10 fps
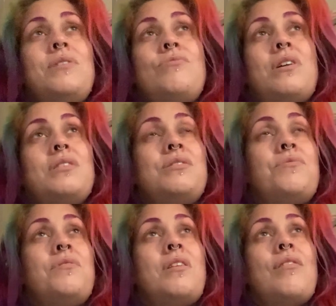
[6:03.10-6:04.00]
addressed
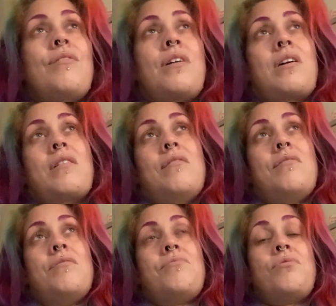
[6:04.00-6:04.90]
like
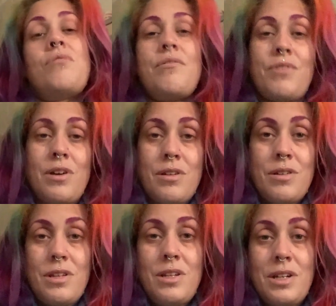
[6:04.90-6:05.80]
forever,
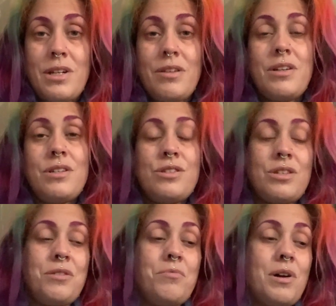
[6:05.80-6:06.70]

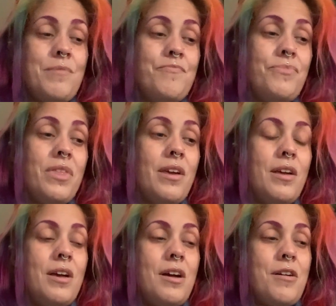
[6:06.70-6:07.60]
So
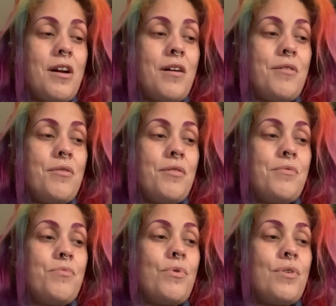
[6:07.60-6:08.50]

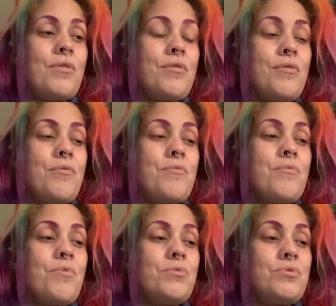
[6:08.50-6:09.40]
what
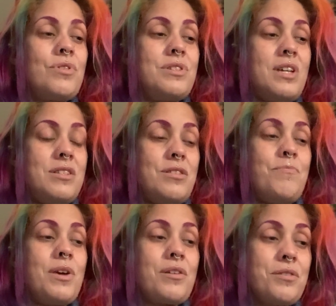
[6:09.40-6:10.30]
I'm trying to say is that
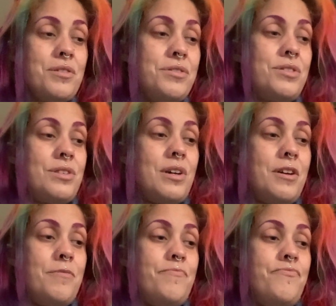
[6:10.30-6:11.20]
because
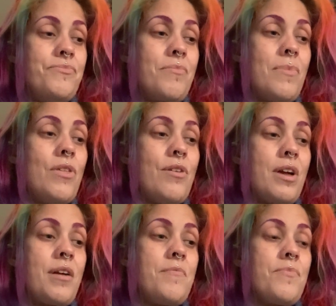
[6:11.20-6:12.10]

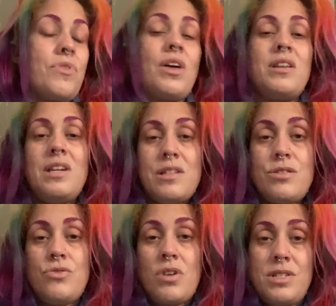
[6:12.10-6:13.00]
like that needs
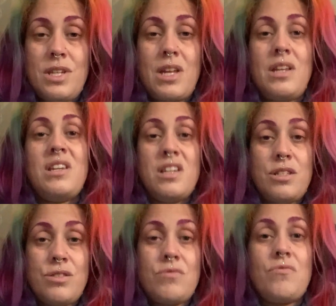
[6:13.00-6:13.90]
addressing, and it
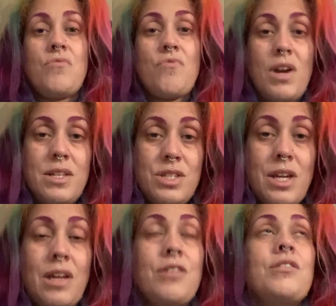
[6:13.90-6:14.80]
needs
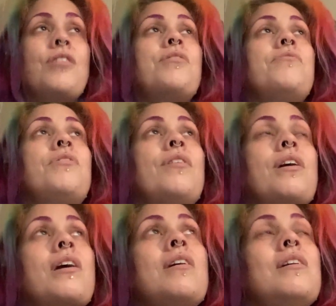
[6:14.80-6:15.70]
raising, kind of like